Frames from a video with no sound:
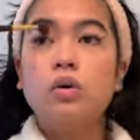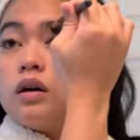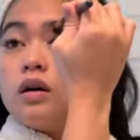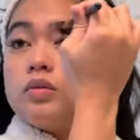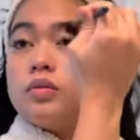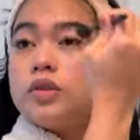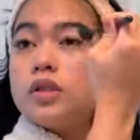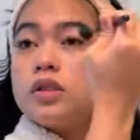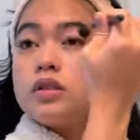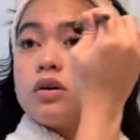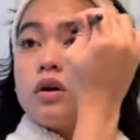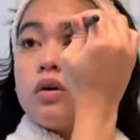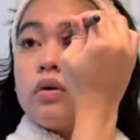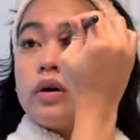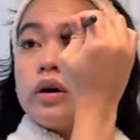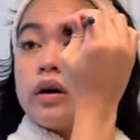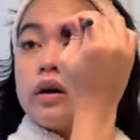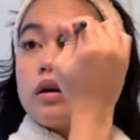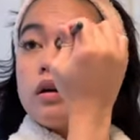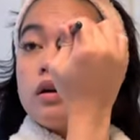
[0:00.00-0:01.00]
I'm just
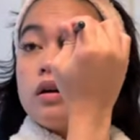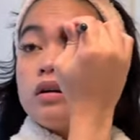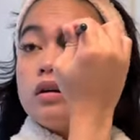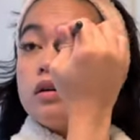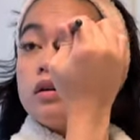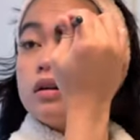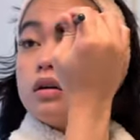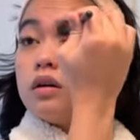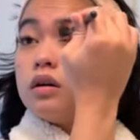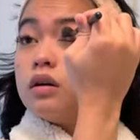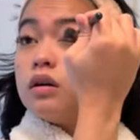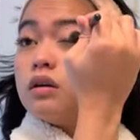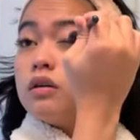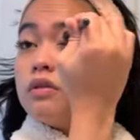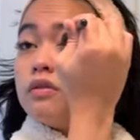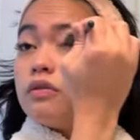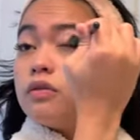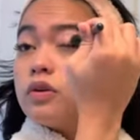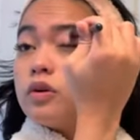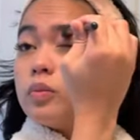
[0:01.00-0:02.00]
going
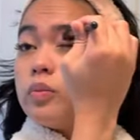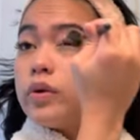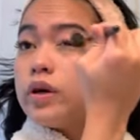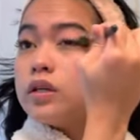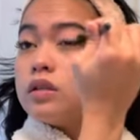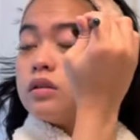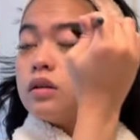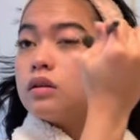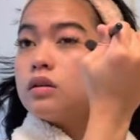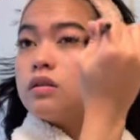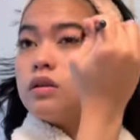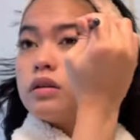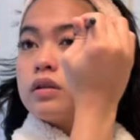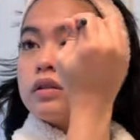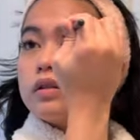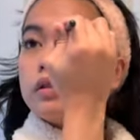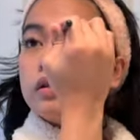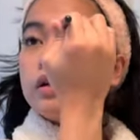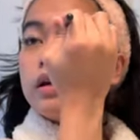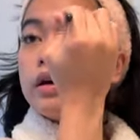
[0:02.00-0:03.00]
for a basic look
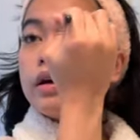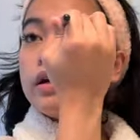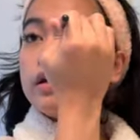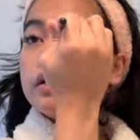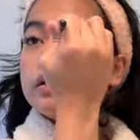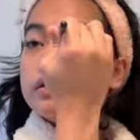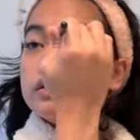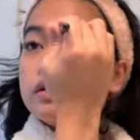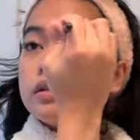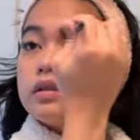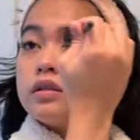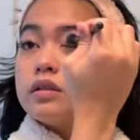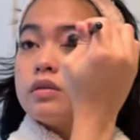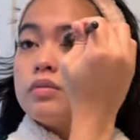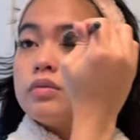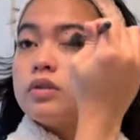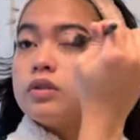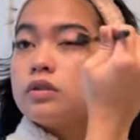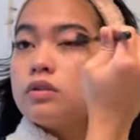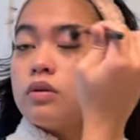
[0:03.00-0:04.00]
today since I'm
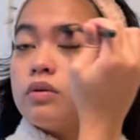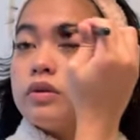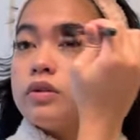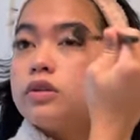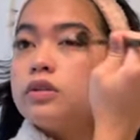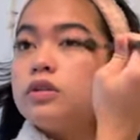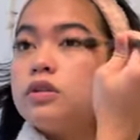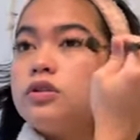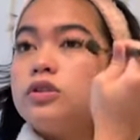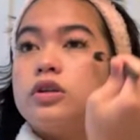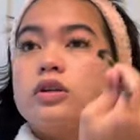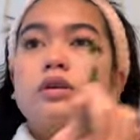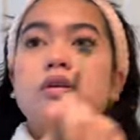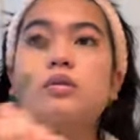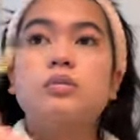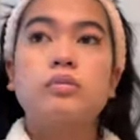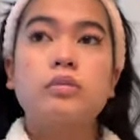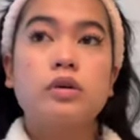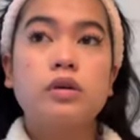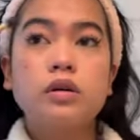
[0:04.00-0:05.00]
just going to the
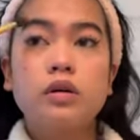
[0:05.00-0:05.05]
gym